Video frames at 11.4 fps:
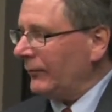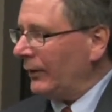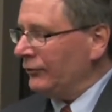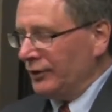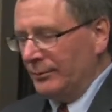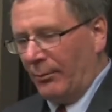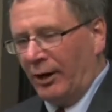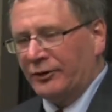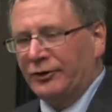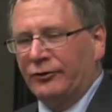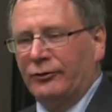She
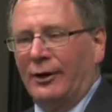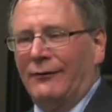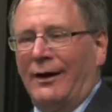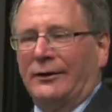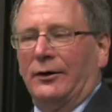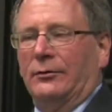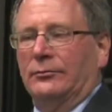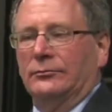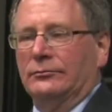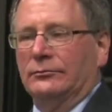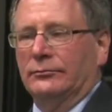marches through the barrio.
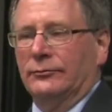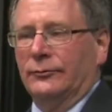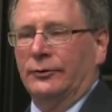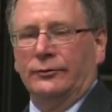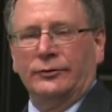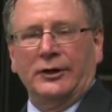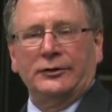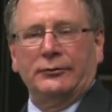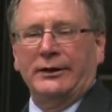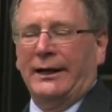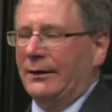Doesn't
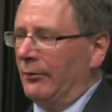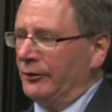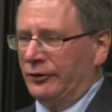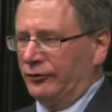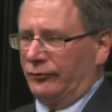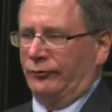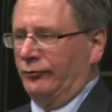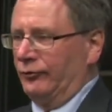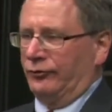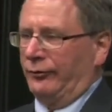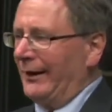greet anyone, just
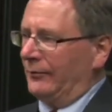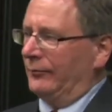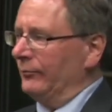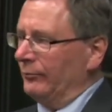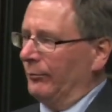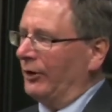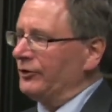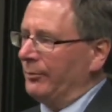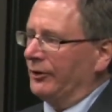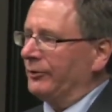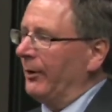straight. March,
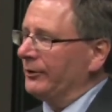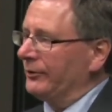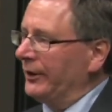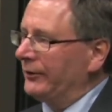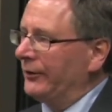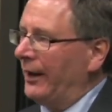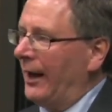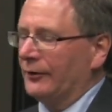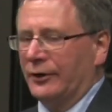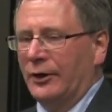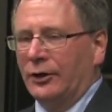march, march. Gets to the
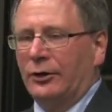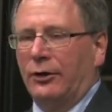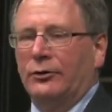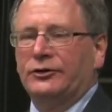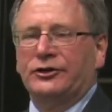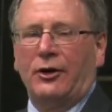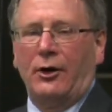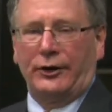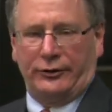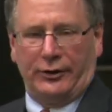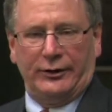house. Closes all
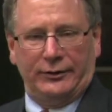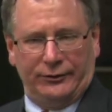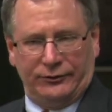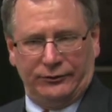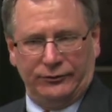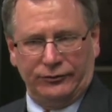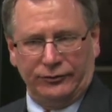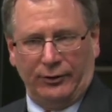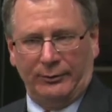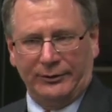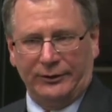the curtains so
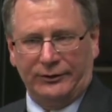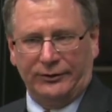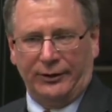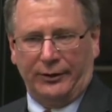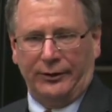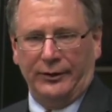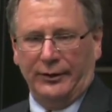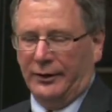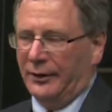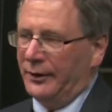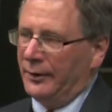no one can see her.
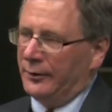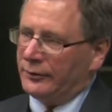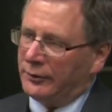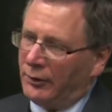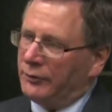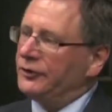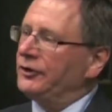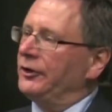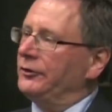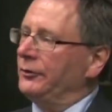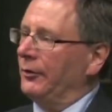Closes
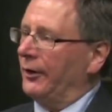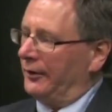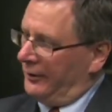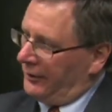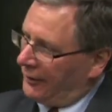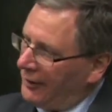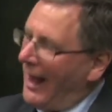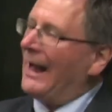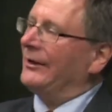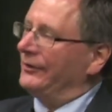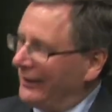the door.
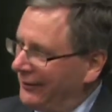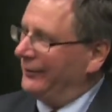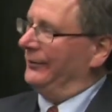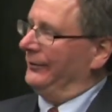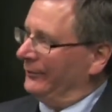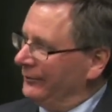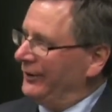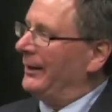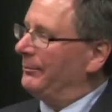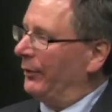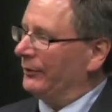Locks it.
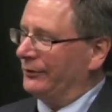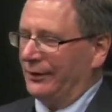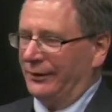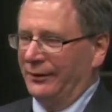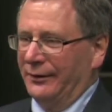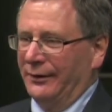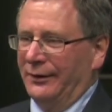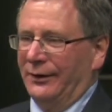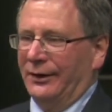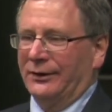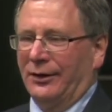Deadbolts it.
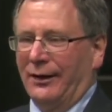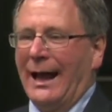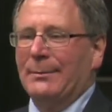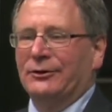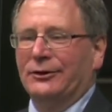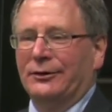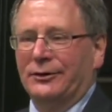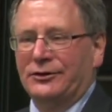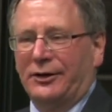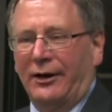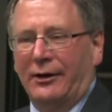And collapses in her
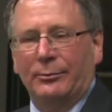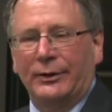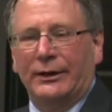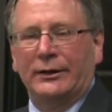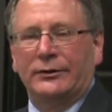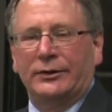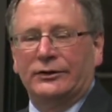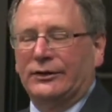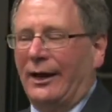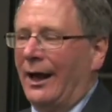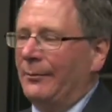chair and begins to
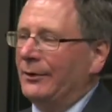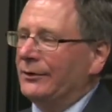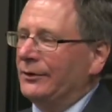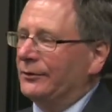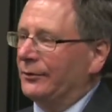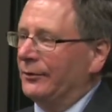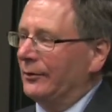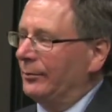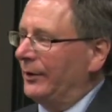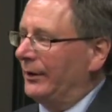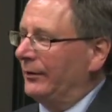sob
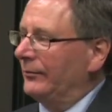uncontrollably.